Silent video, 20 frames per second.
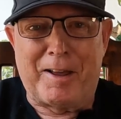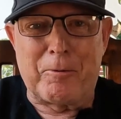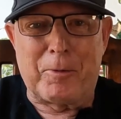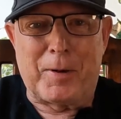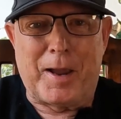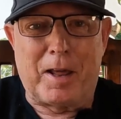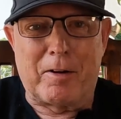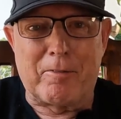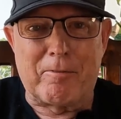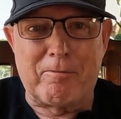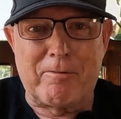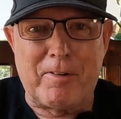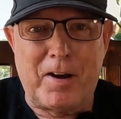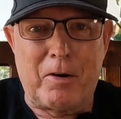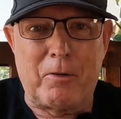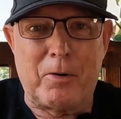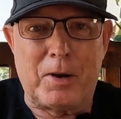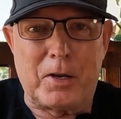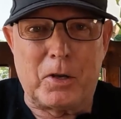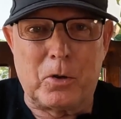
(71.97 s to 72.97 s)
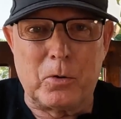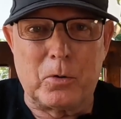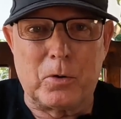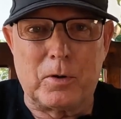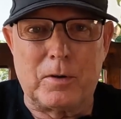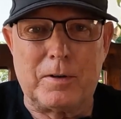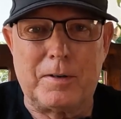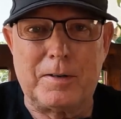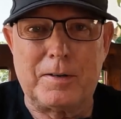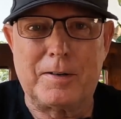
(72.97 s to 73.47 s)
We had a very
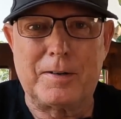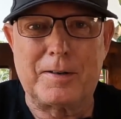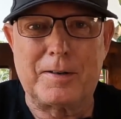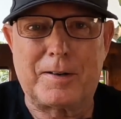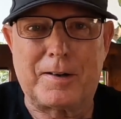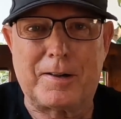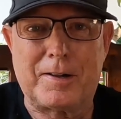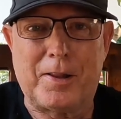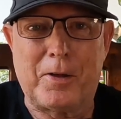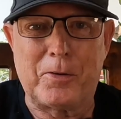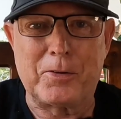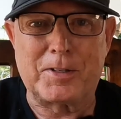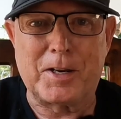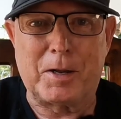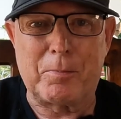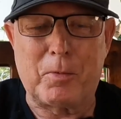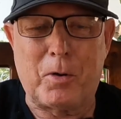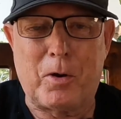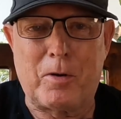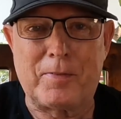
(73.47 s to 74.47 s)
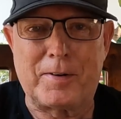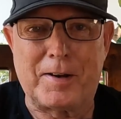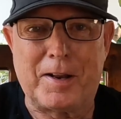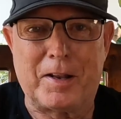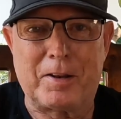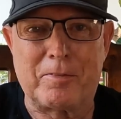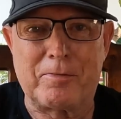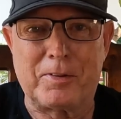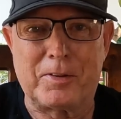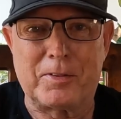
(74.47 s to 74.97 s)
good close-up of an
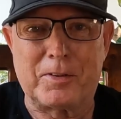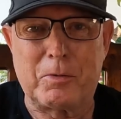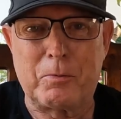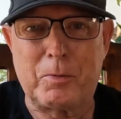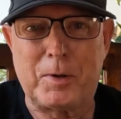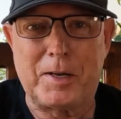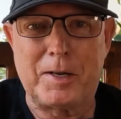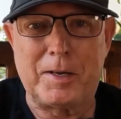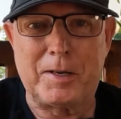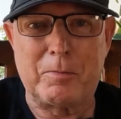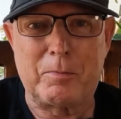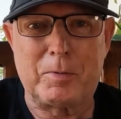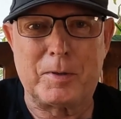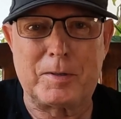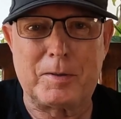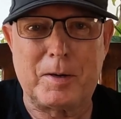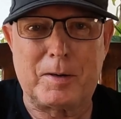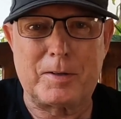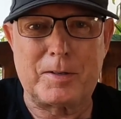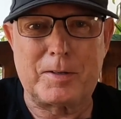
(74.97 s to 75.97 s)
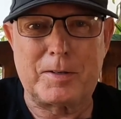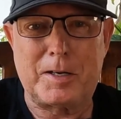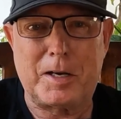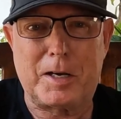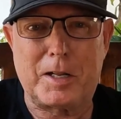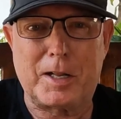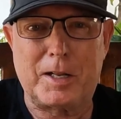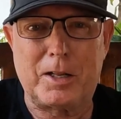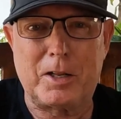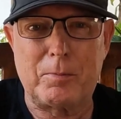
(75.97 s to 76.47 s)
elephant that was
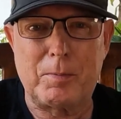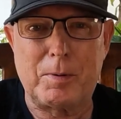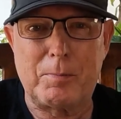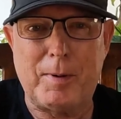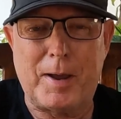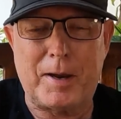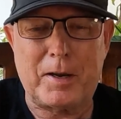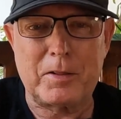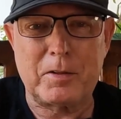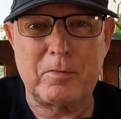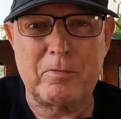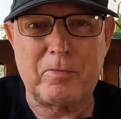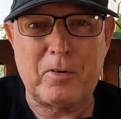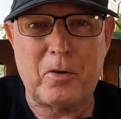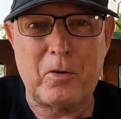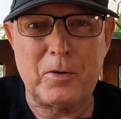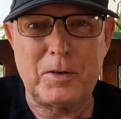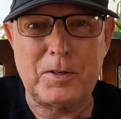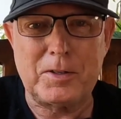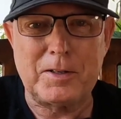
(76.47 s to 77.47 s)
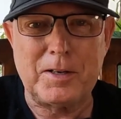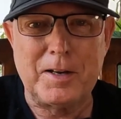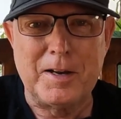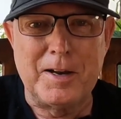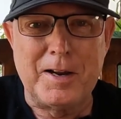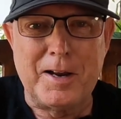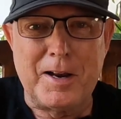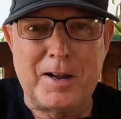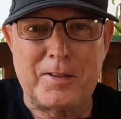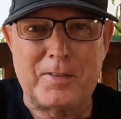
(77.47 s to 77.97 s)
sitting a little bit back in the forest
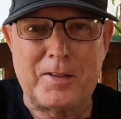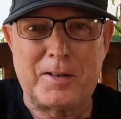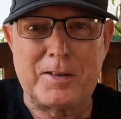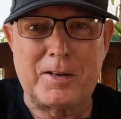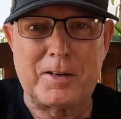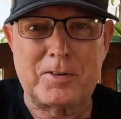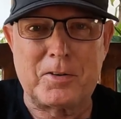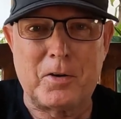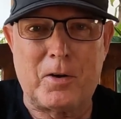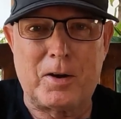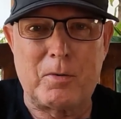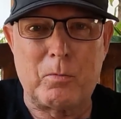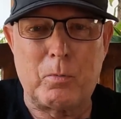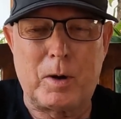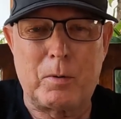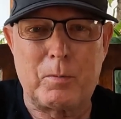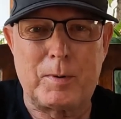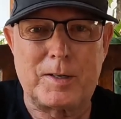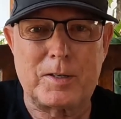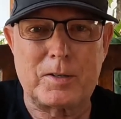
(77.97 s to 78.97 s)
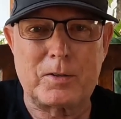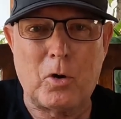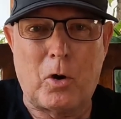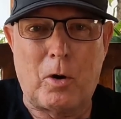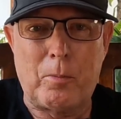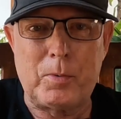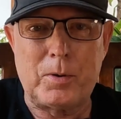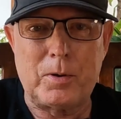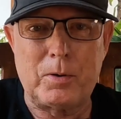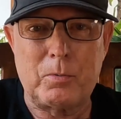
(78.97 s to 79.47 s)
and then decided where we'd
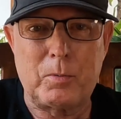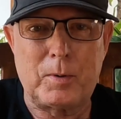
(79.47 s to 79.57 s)
stopped.